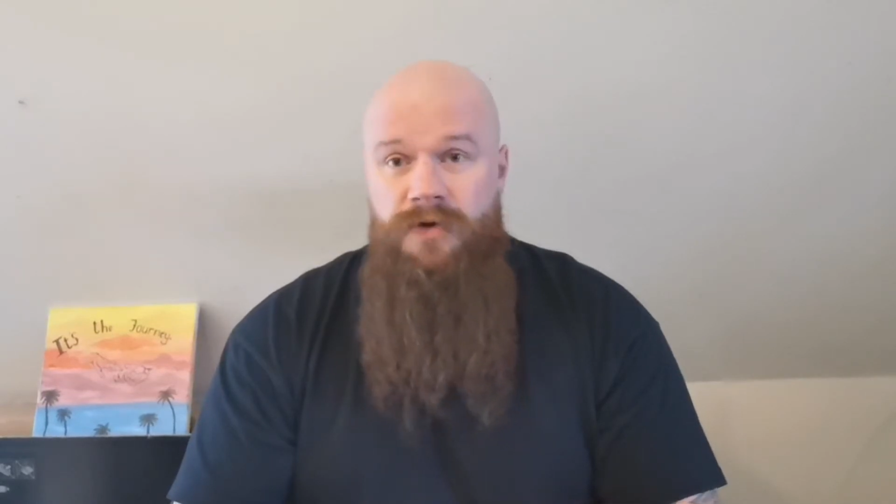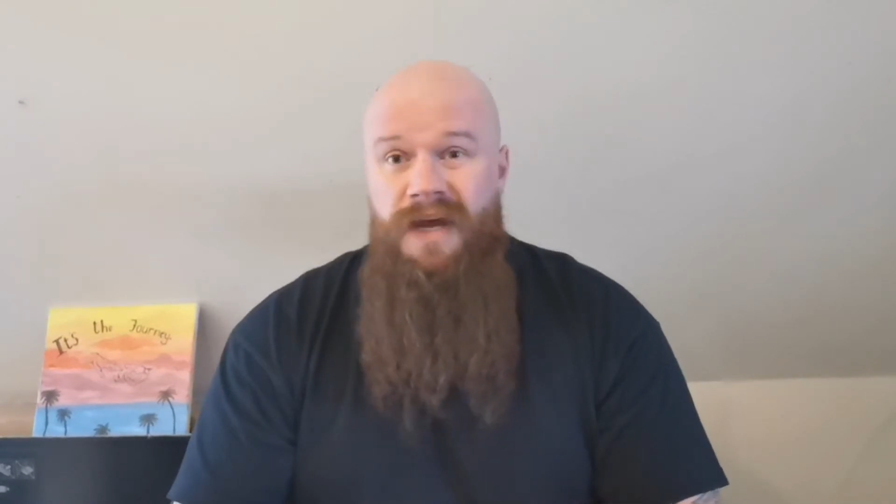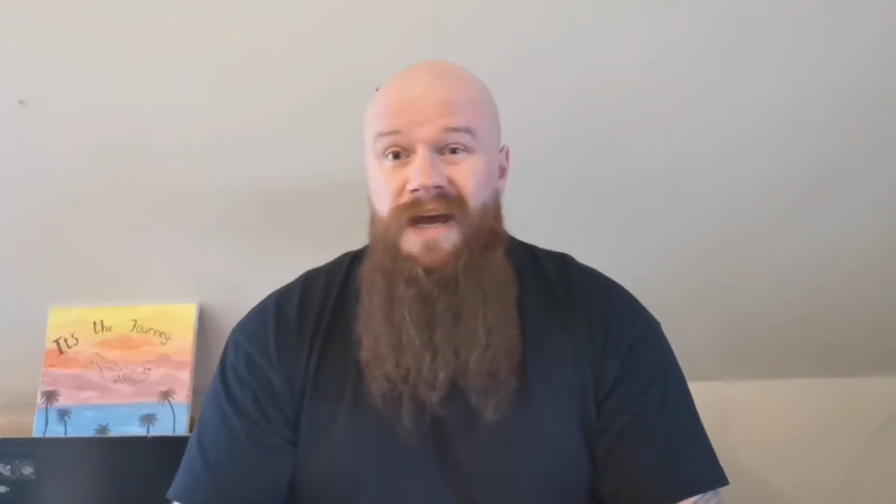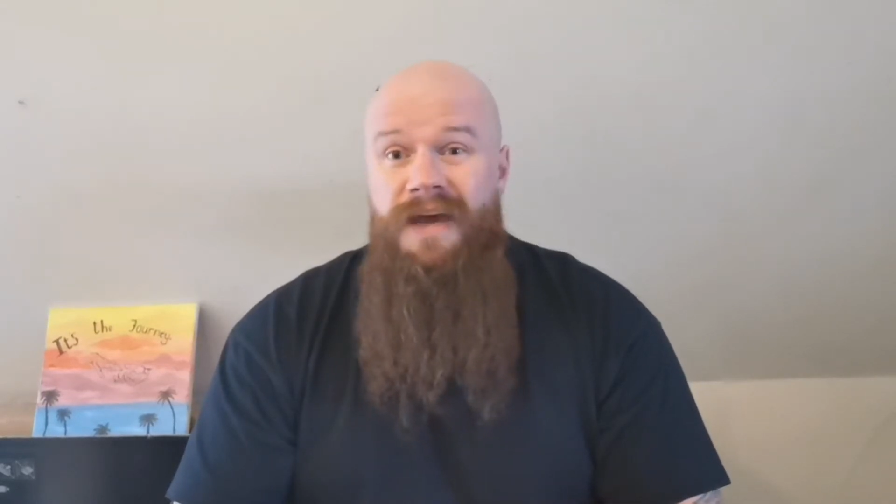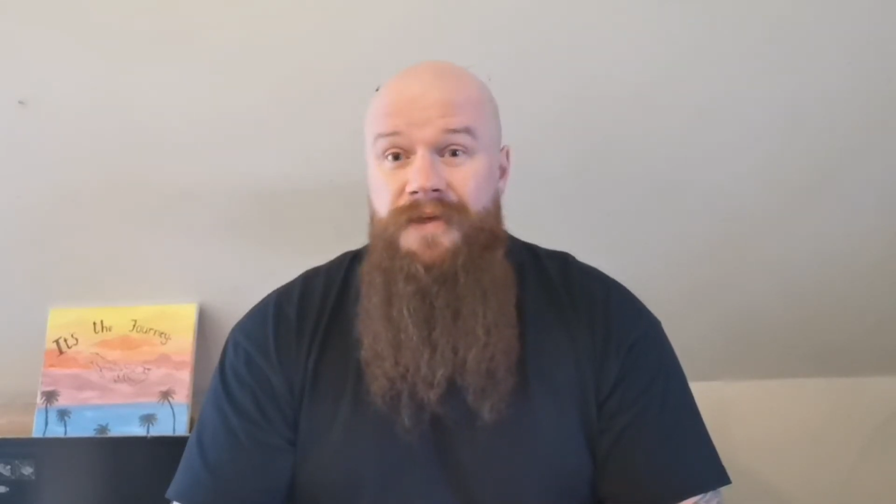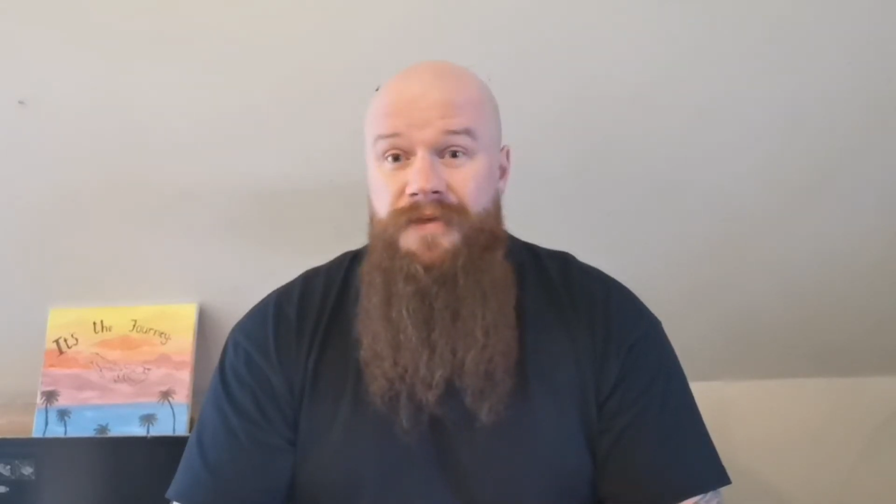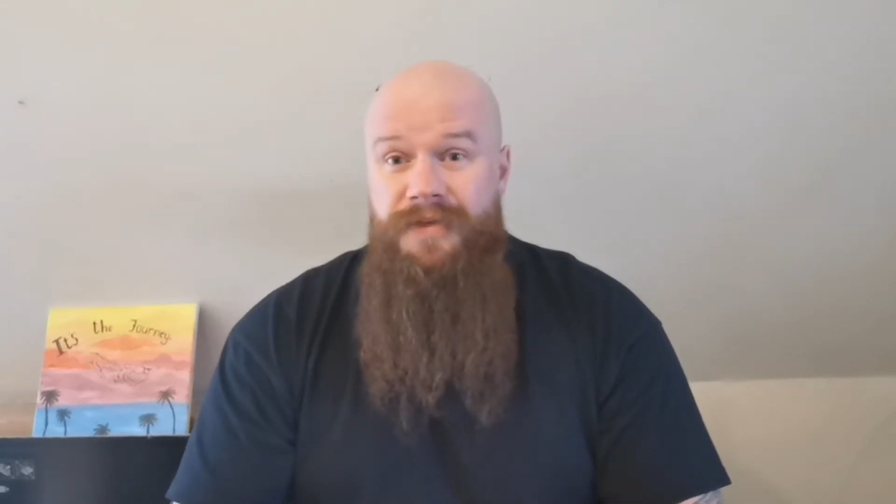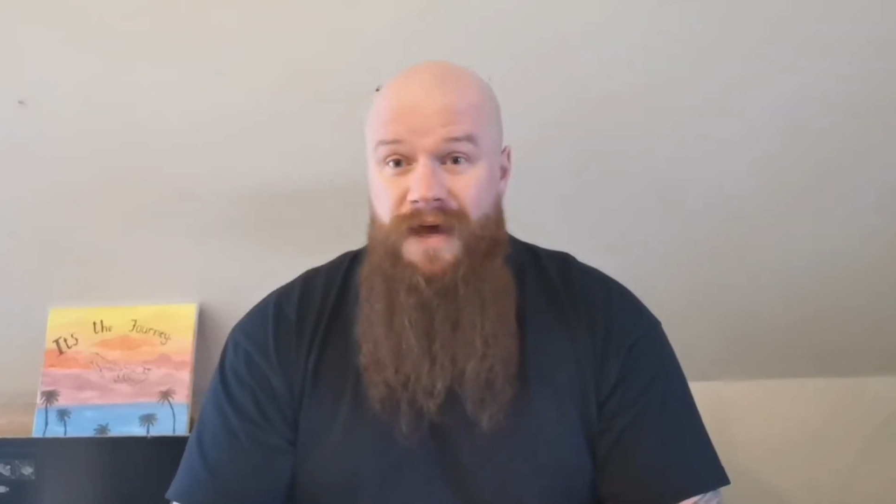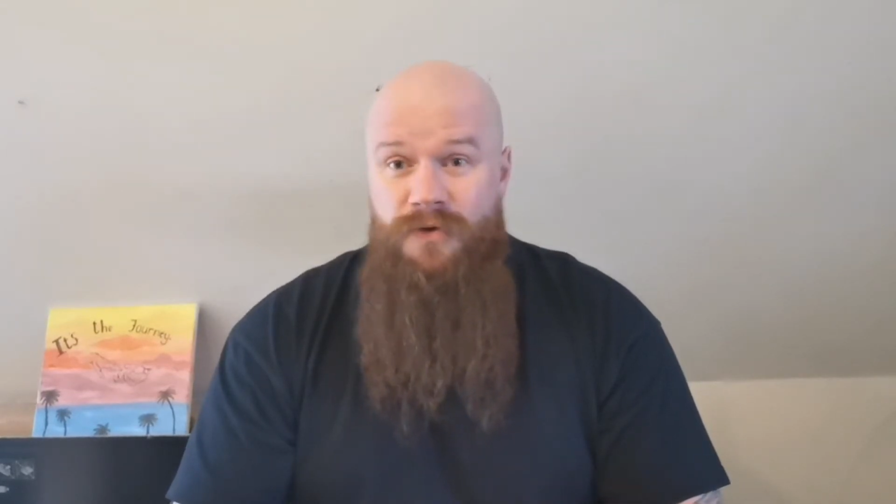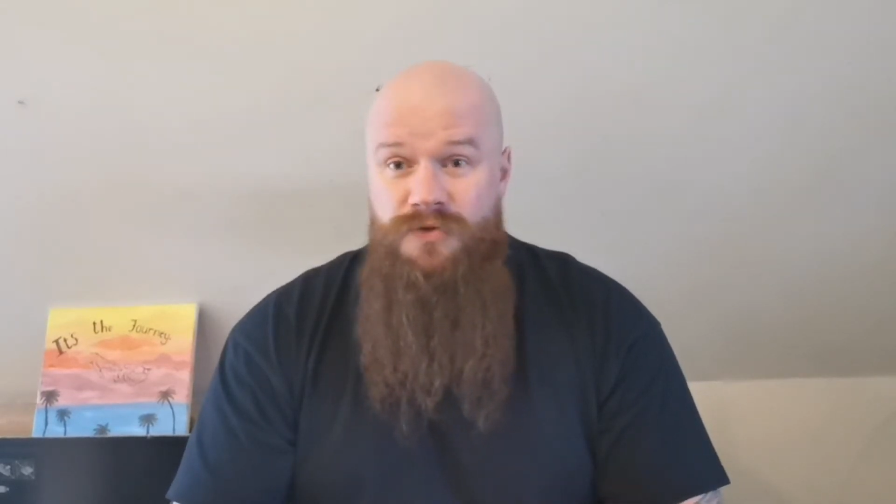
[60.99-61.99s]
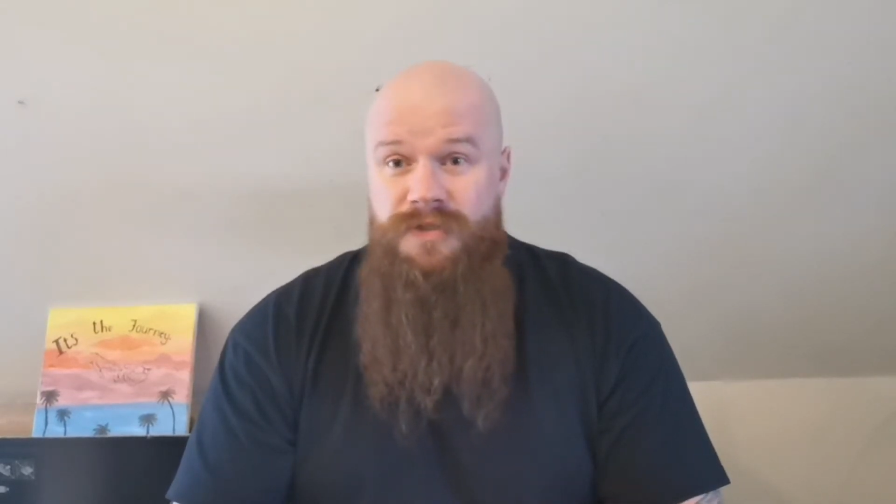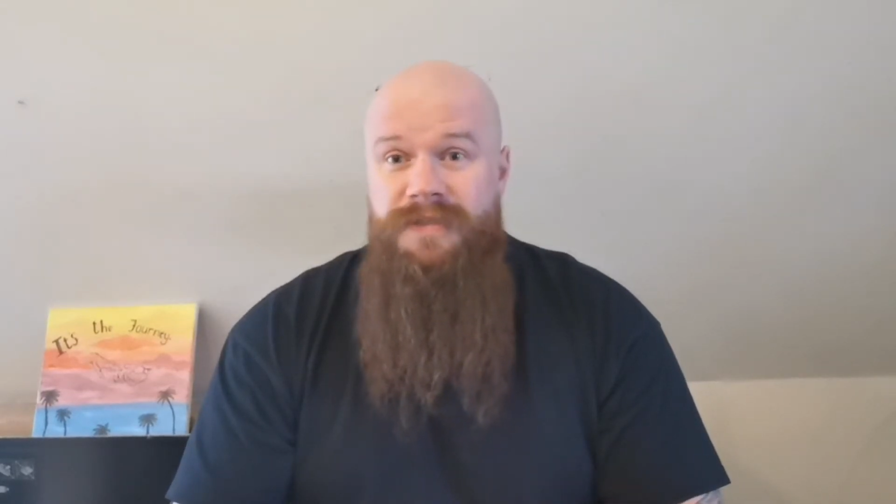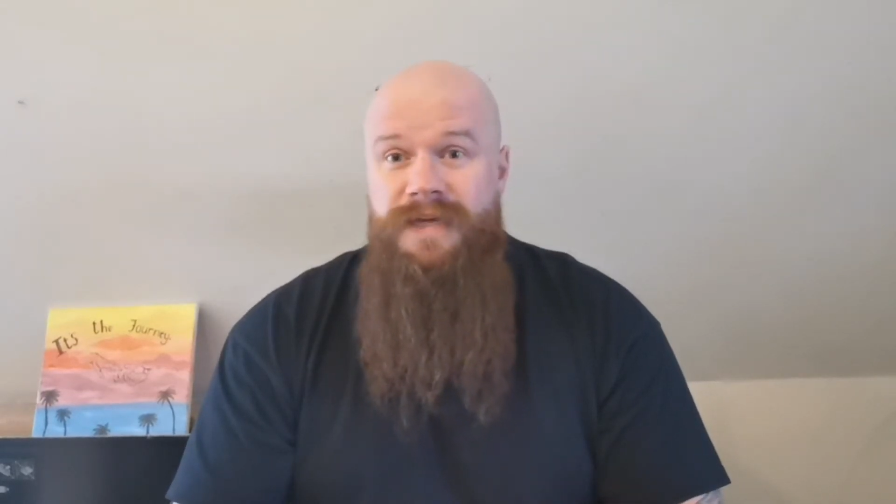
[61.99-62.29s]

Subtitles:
1,000